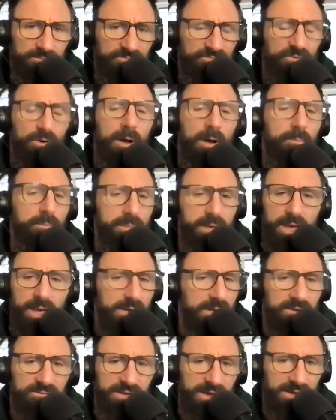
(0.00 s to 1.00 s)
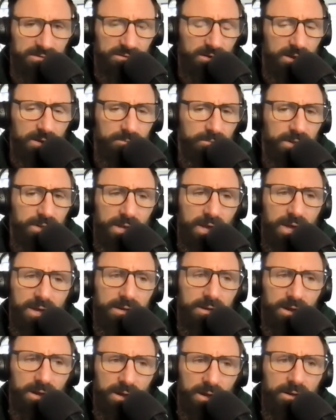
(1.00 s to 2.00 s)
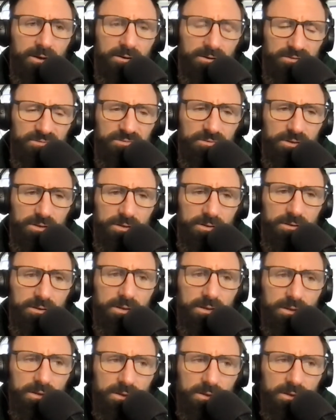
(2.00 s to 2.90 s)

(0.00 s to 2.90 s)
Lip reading: from any of that time. Like I honestly